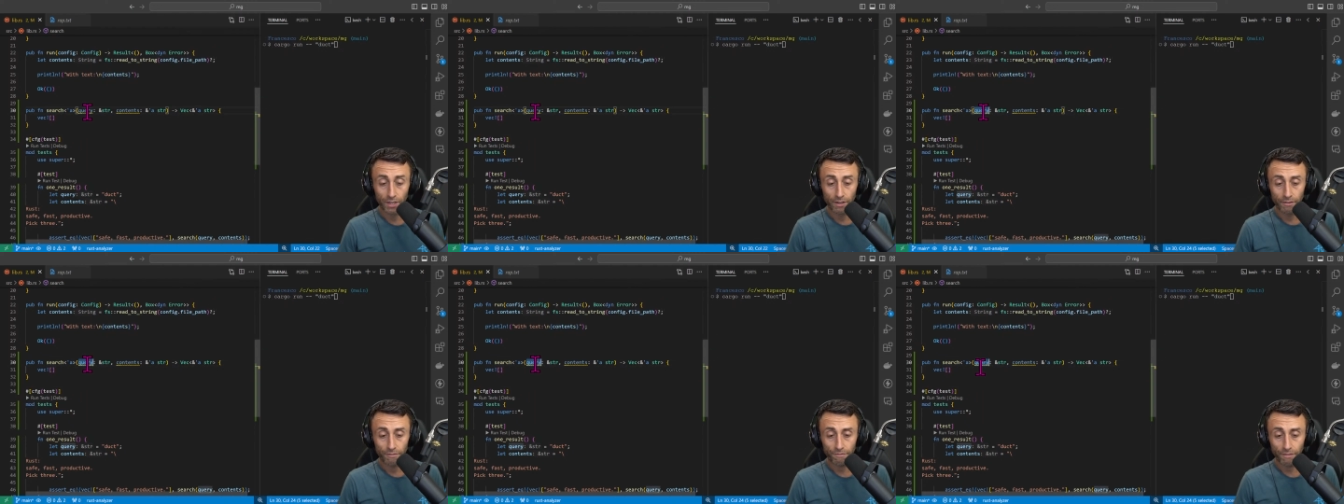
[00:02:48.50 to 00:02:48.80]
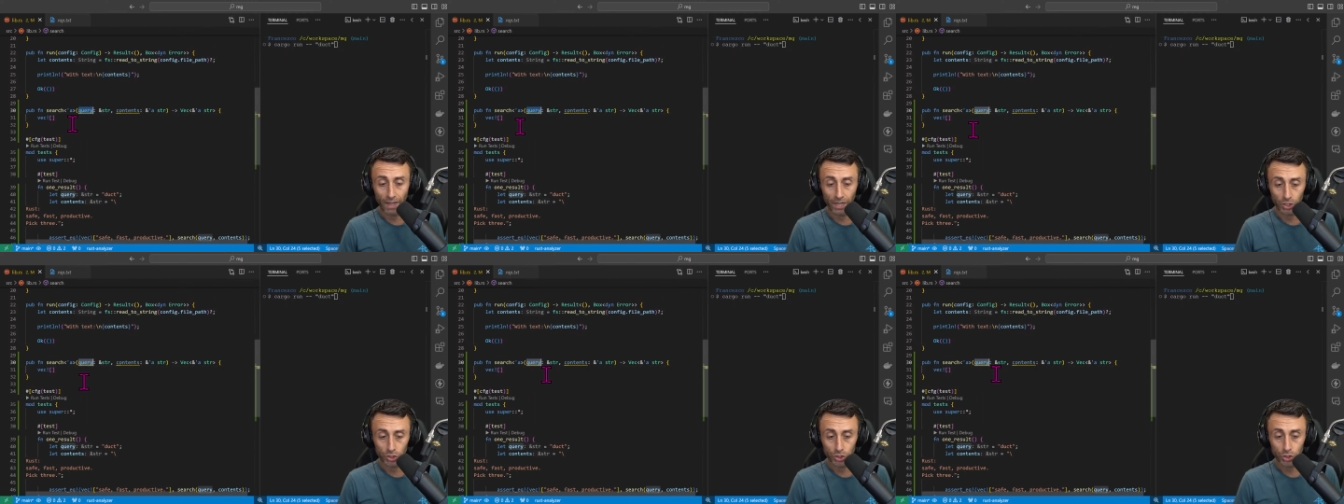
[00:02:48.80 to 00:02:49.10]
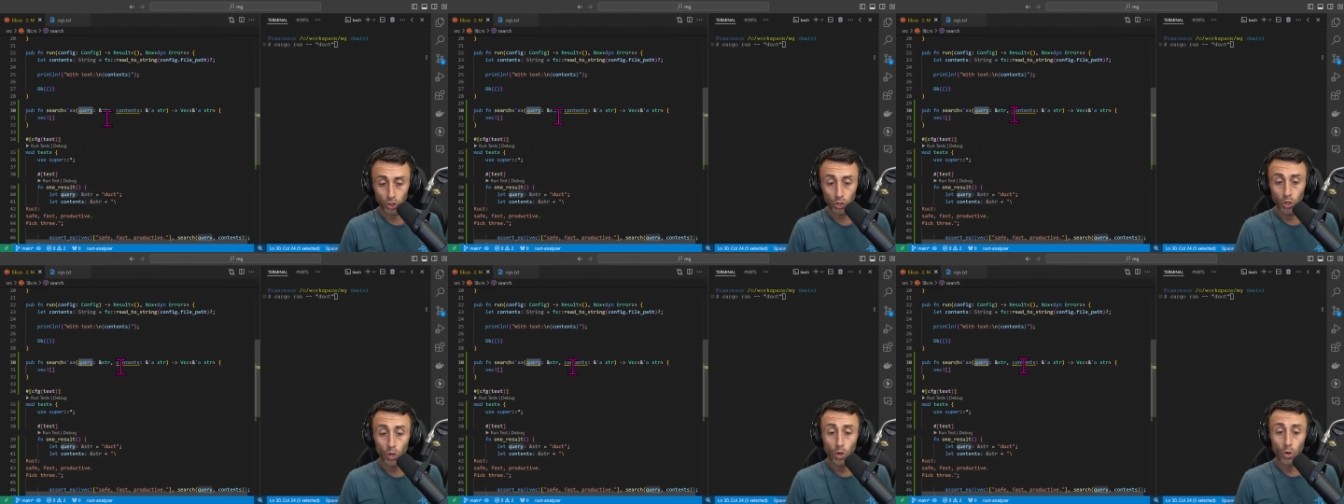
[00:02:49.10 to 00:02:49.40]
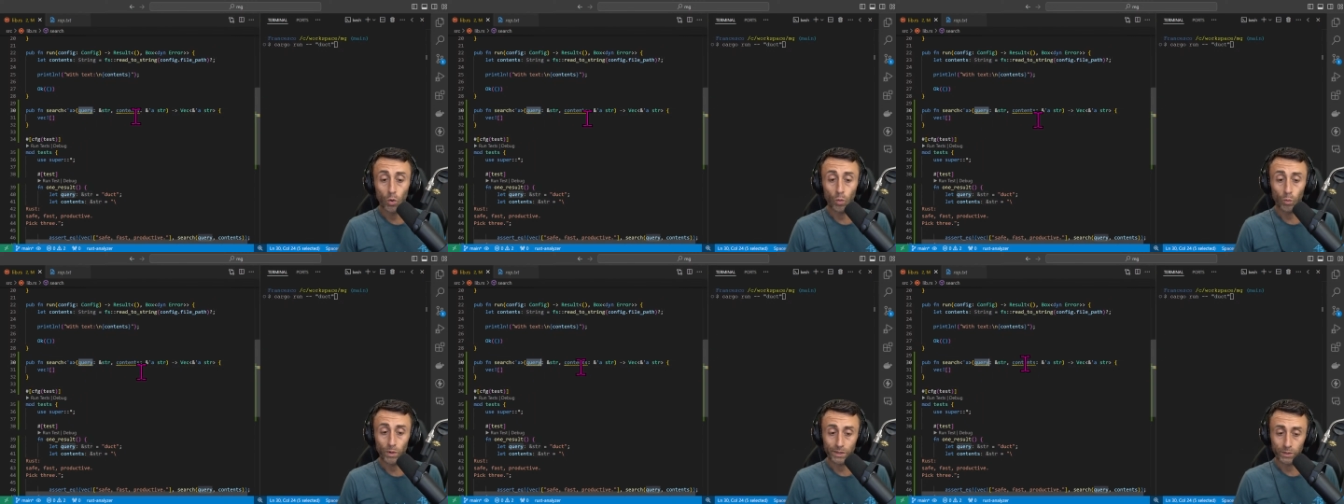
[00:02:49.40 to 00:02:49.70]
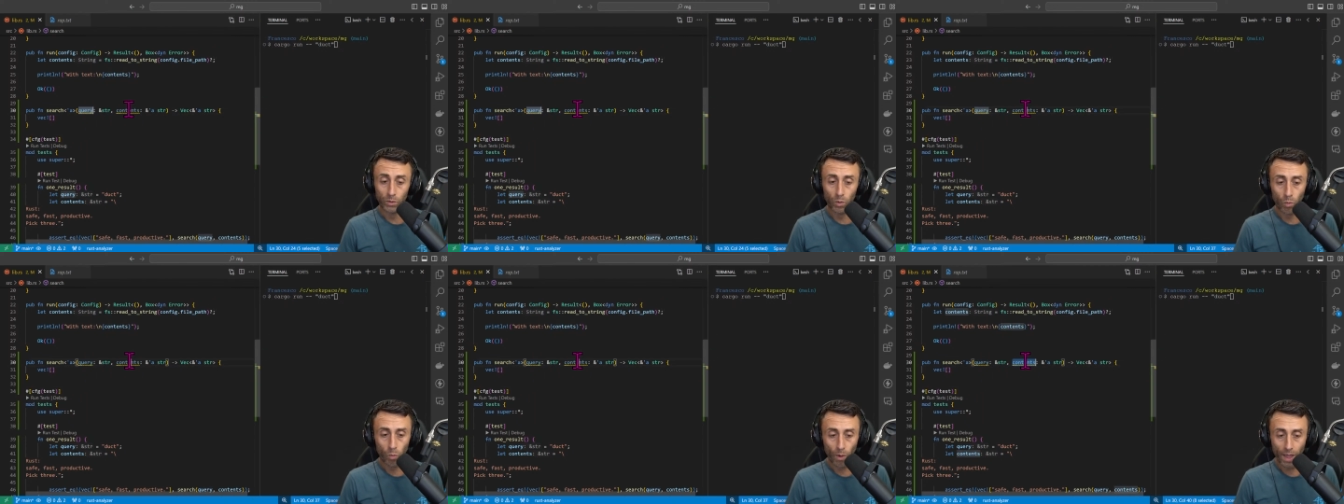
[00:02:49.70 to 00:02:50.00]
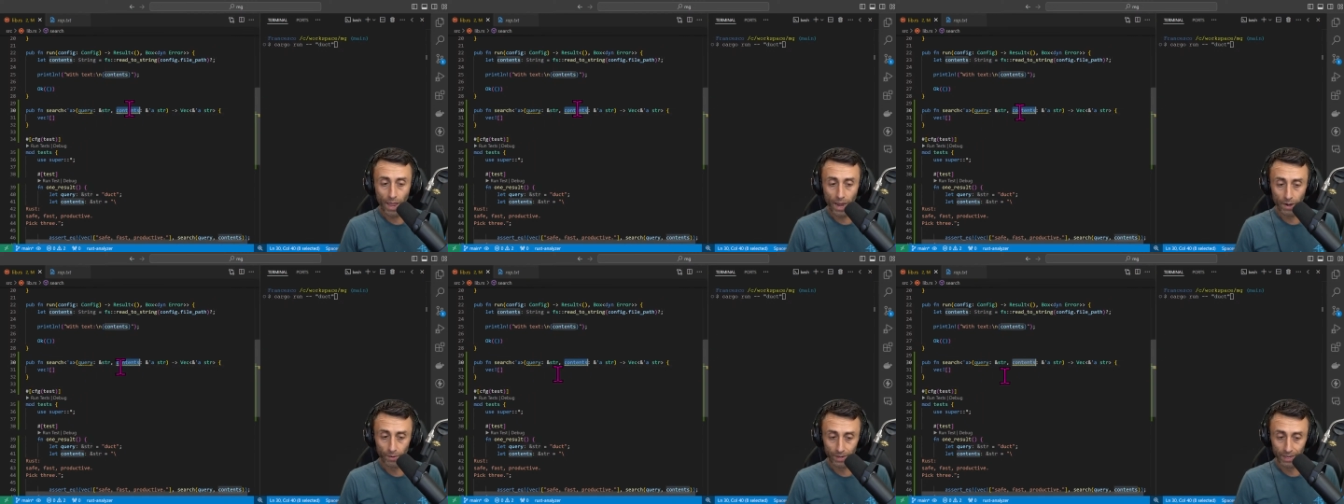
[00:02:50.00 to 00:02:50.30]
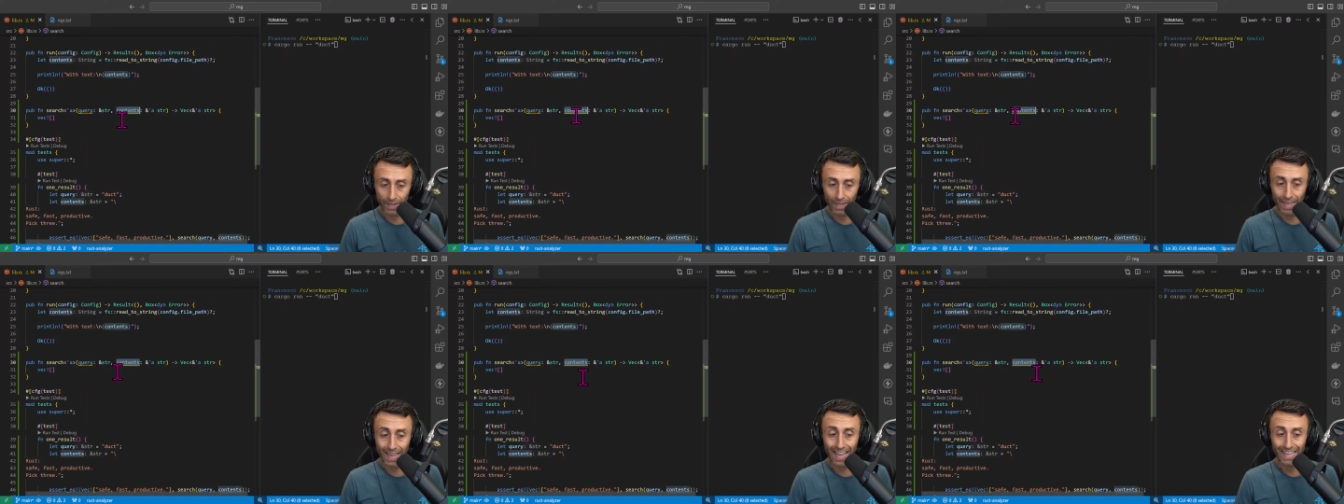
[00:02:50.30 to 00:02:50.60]
function with
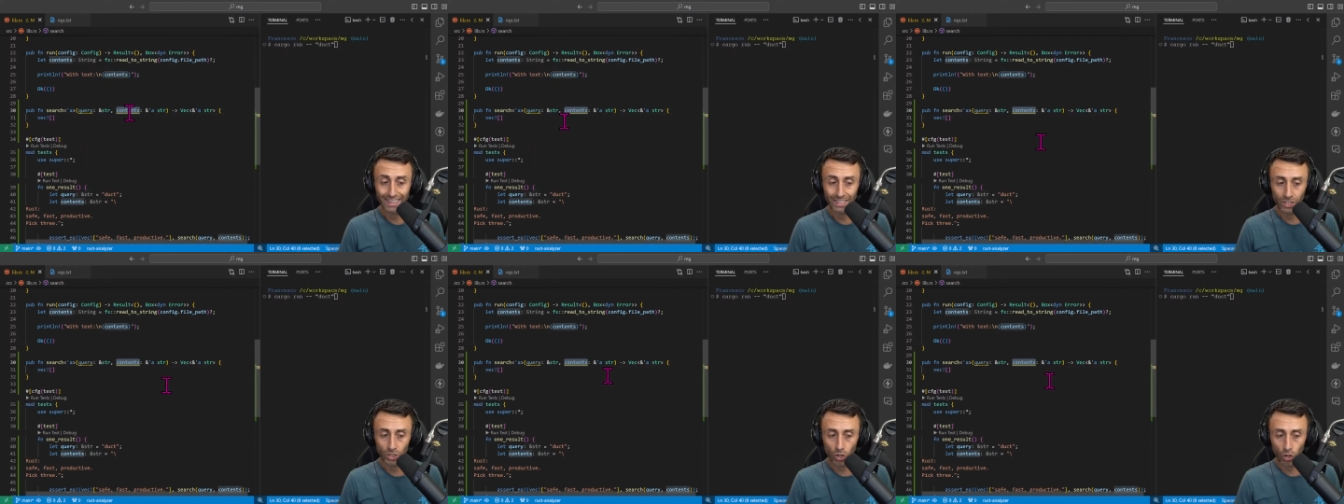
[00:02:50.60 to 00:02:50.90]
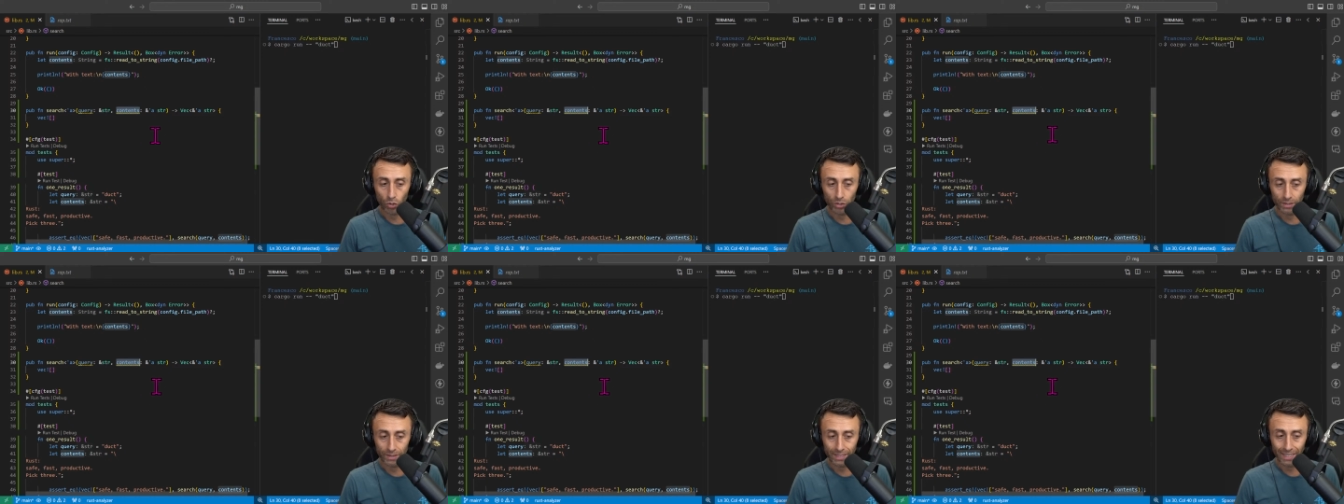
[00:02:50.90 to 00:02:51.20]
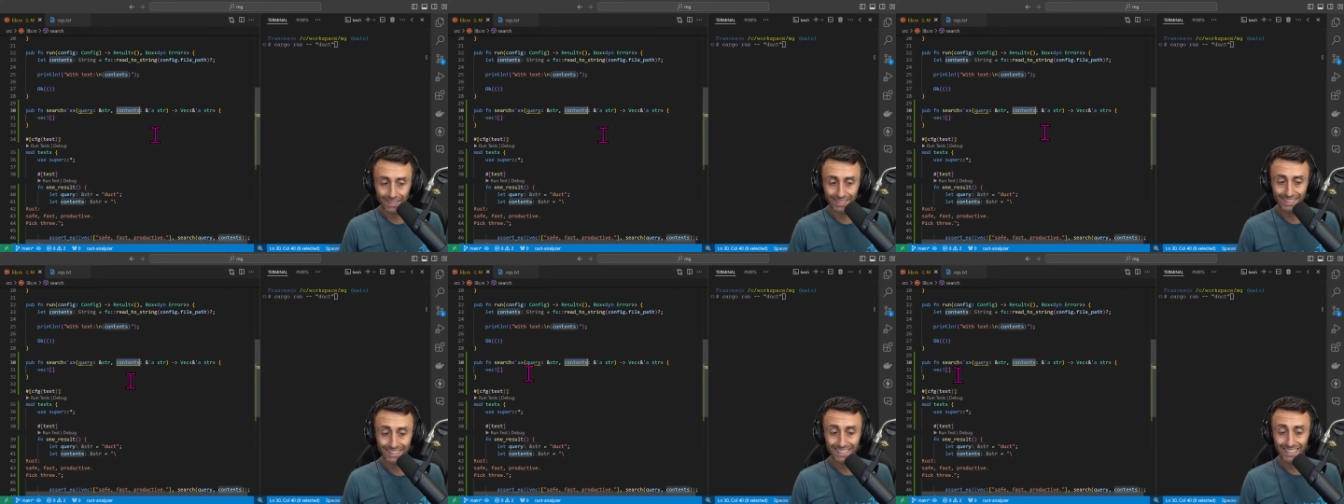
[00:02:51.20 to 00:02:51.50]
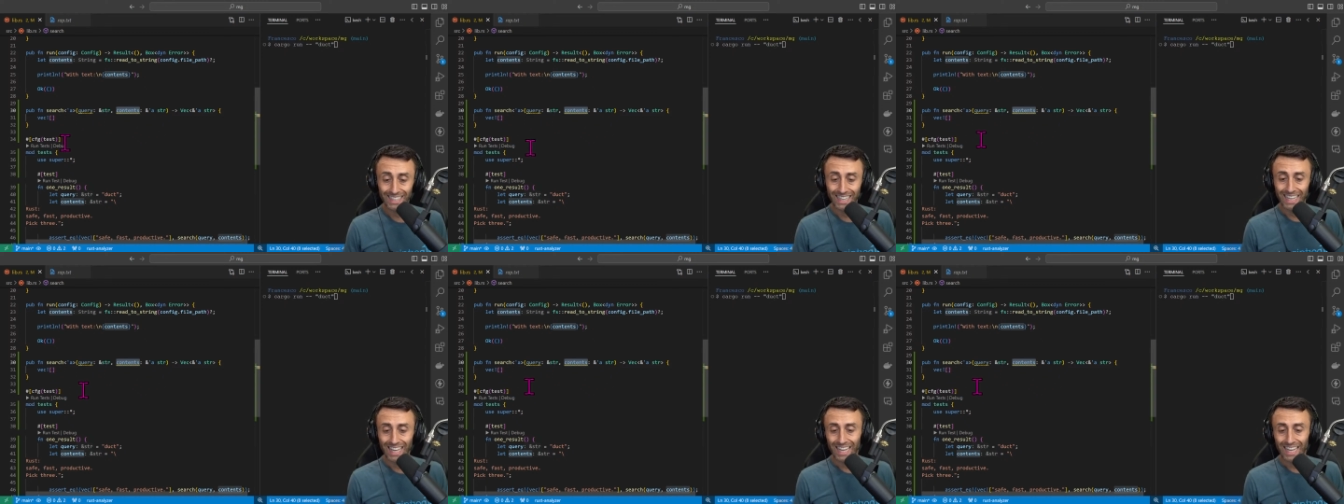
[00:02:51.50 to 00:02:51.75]
query and contents.